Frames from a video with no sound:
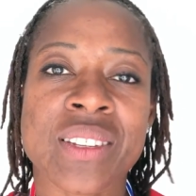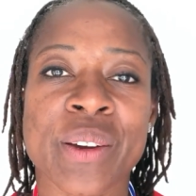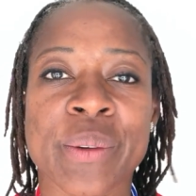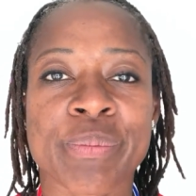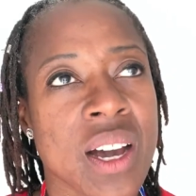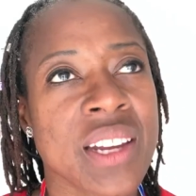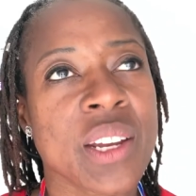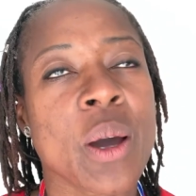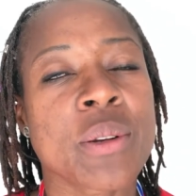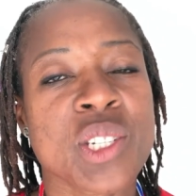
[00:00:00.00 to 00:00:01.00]
So I
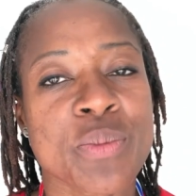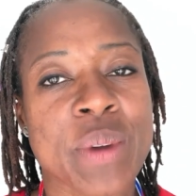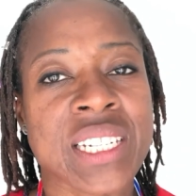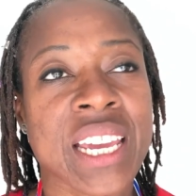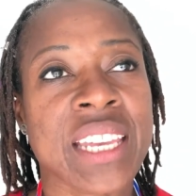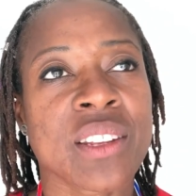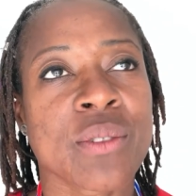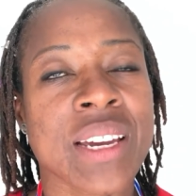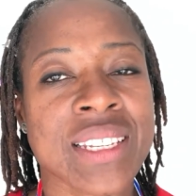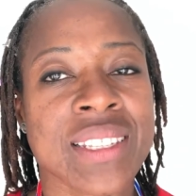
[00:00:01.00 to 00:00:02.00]
know I'll do better in the
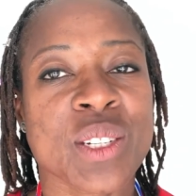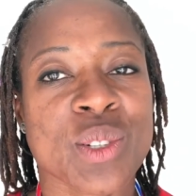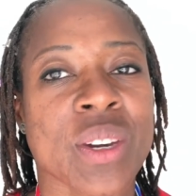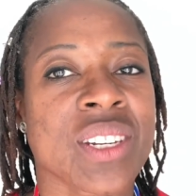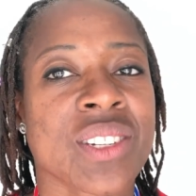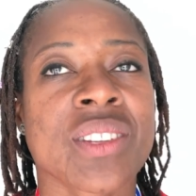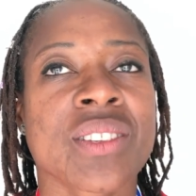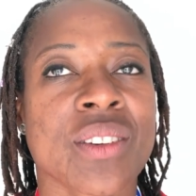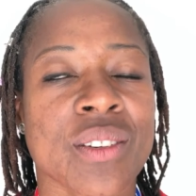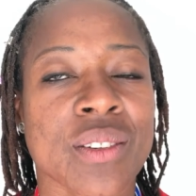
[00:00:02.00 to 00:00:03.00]
race situation,
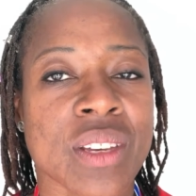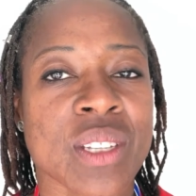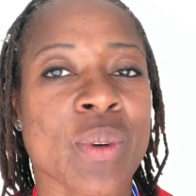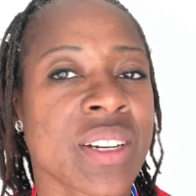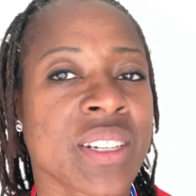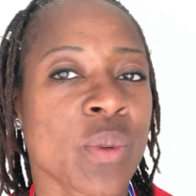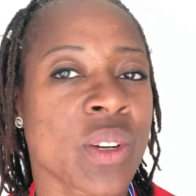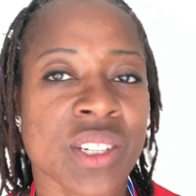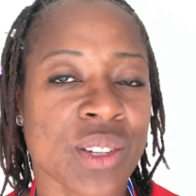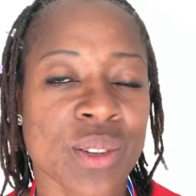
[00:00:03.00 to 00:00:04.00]
so that's why I didn't
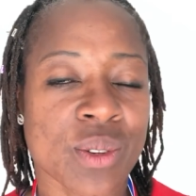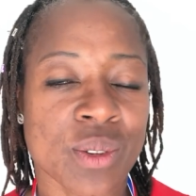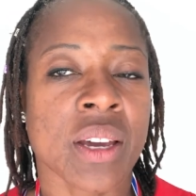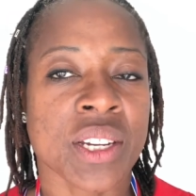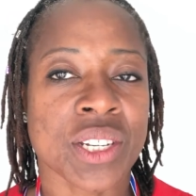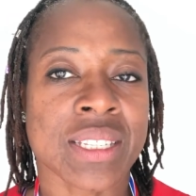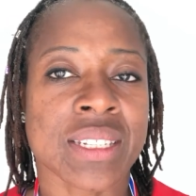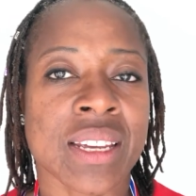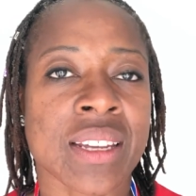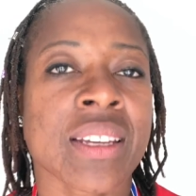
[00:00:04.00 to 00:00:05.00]
want to
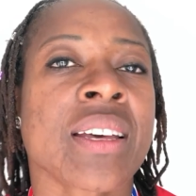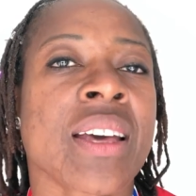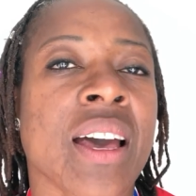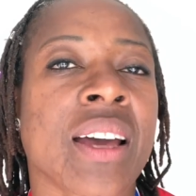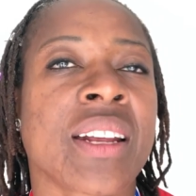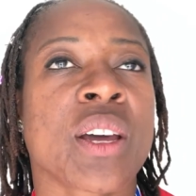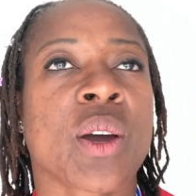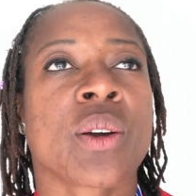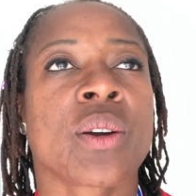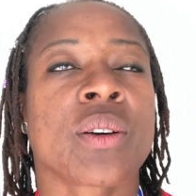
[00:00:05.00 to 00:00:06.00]
adjust it. And I
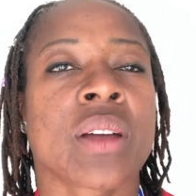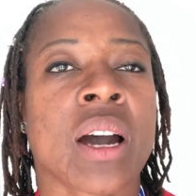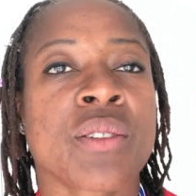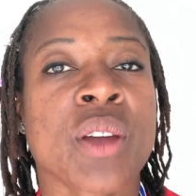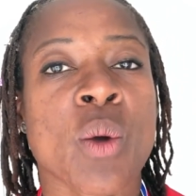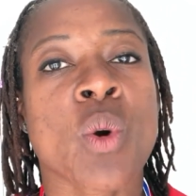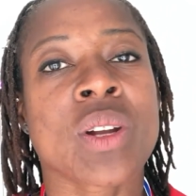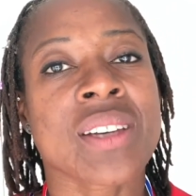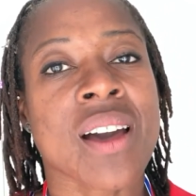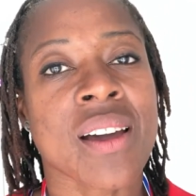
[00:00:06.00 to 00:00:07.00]
know I'll know
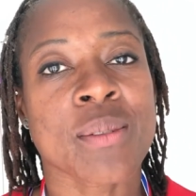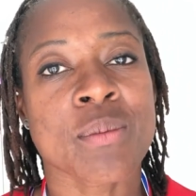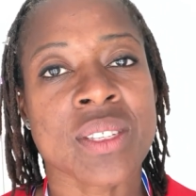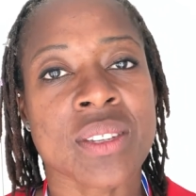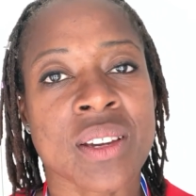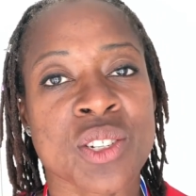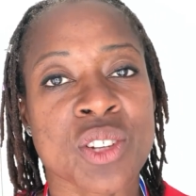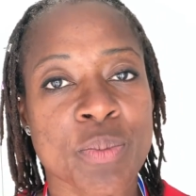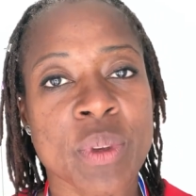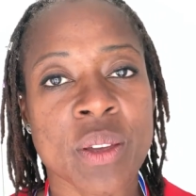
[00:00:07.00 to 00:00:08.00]
what times I
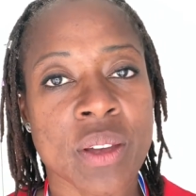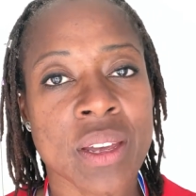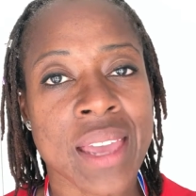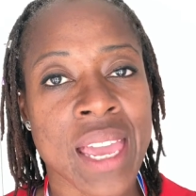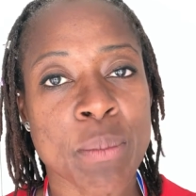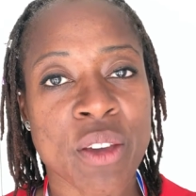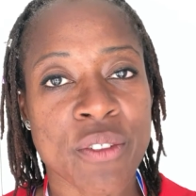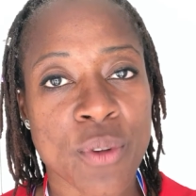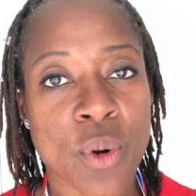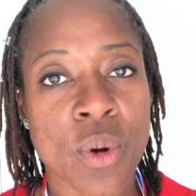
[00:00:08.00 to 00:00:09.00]
should be aiming
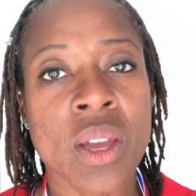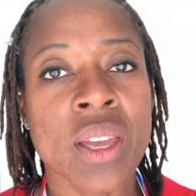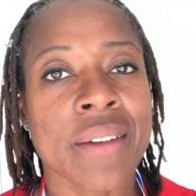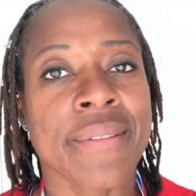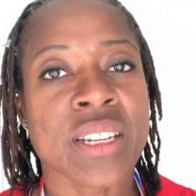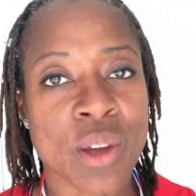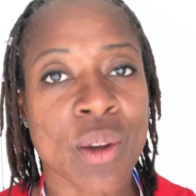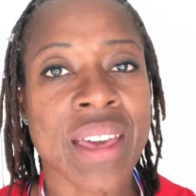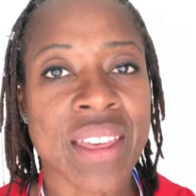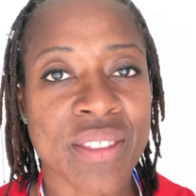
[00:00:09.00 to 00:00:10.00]
for. If I
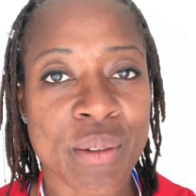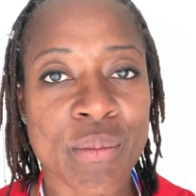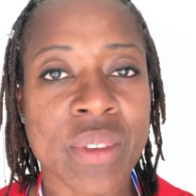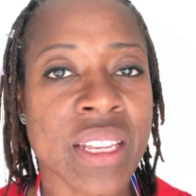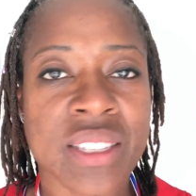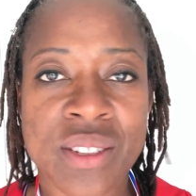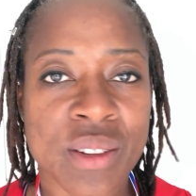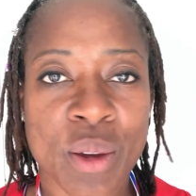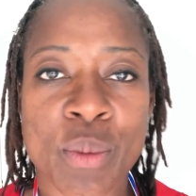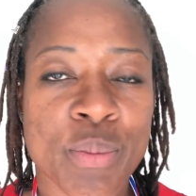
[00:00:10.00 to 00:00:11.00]
don't get them, it's
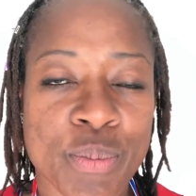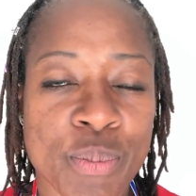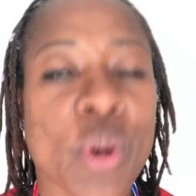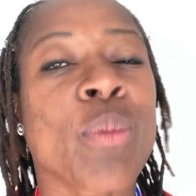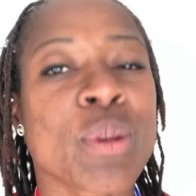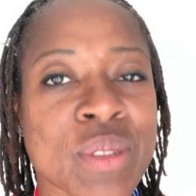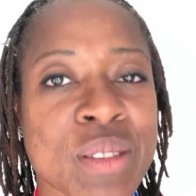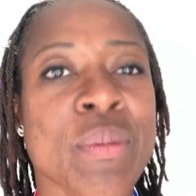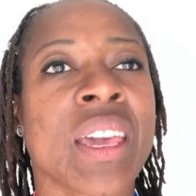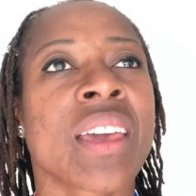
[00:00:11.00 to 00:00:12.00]
no problem
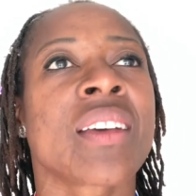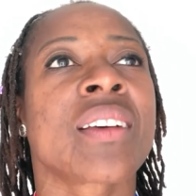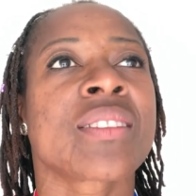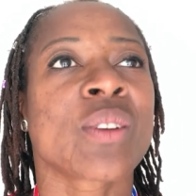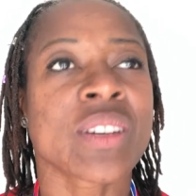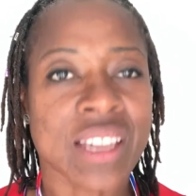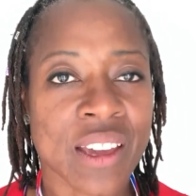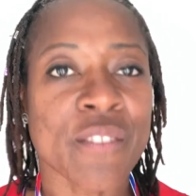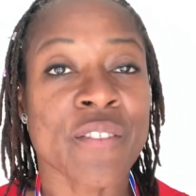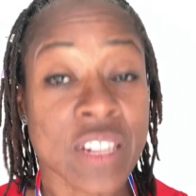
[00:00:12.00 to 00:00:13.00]
to me, as long as I
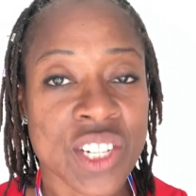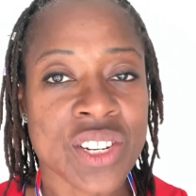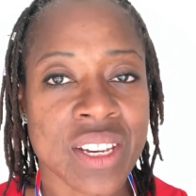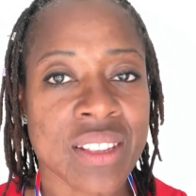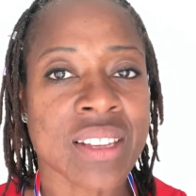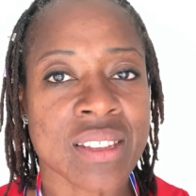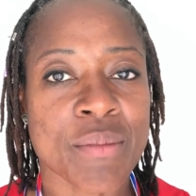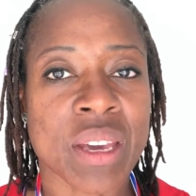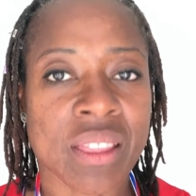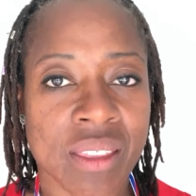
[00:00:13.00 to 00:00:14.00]
can finish it. That's the
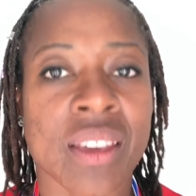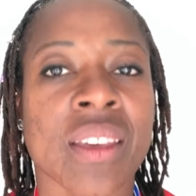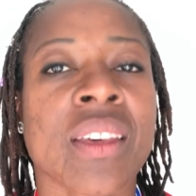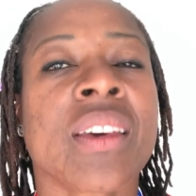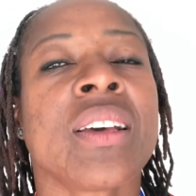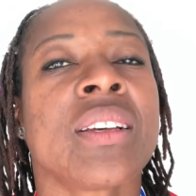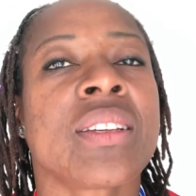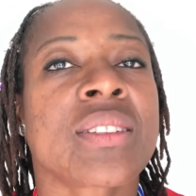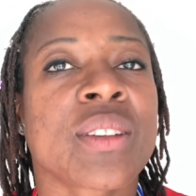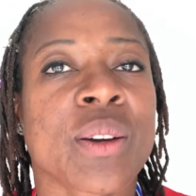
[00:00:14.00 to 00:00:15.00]
main thing.
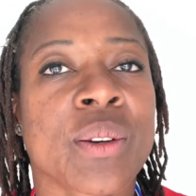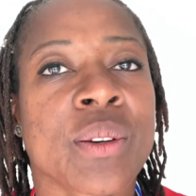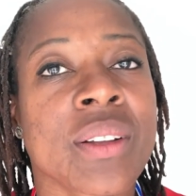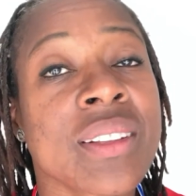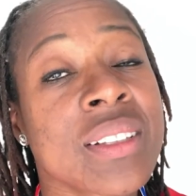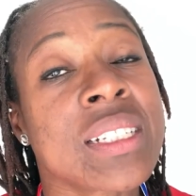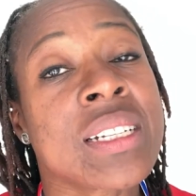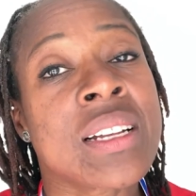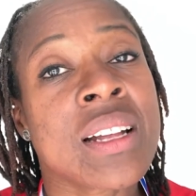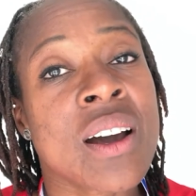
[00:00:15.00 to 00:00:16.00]
So
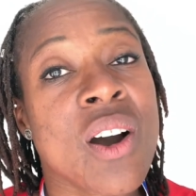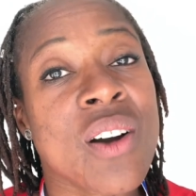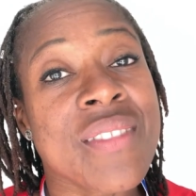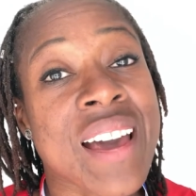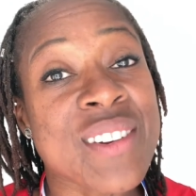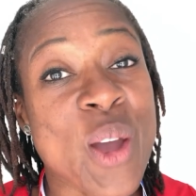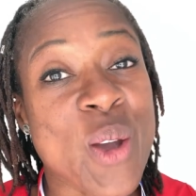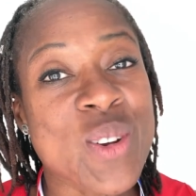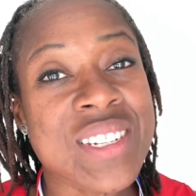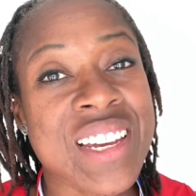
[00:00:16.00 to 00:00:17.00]
on that
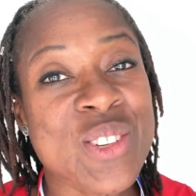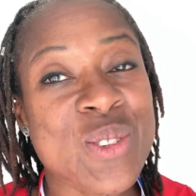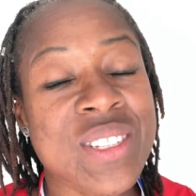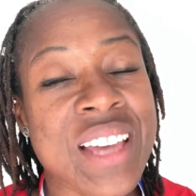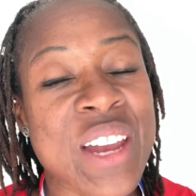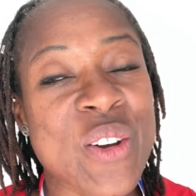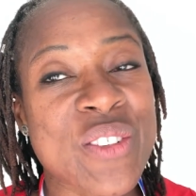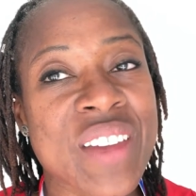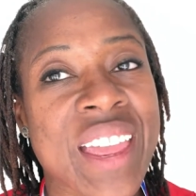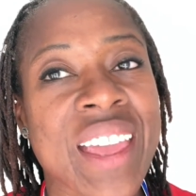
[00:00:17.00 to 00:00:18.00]
note, I shall sign
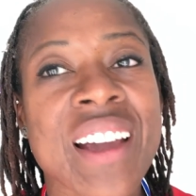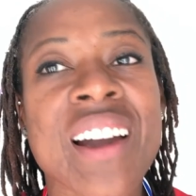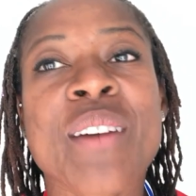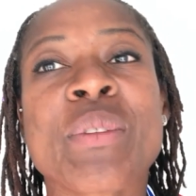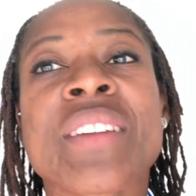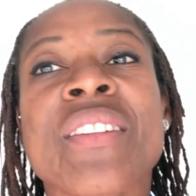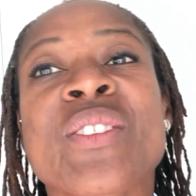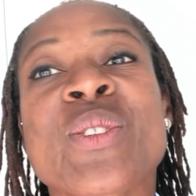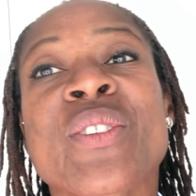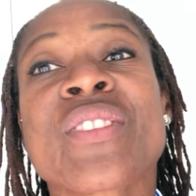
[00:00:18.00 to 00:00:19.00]
off here. Can't believe I've
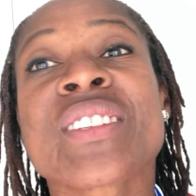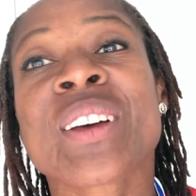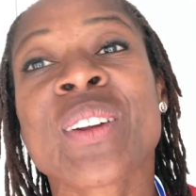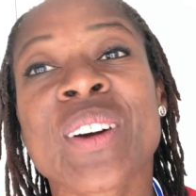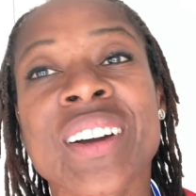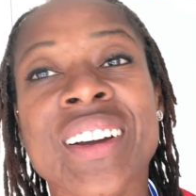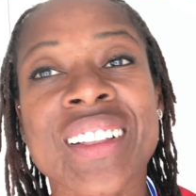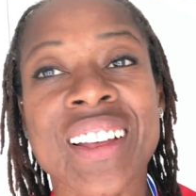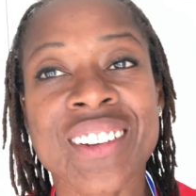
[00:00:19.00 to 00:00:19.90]
talked for so long.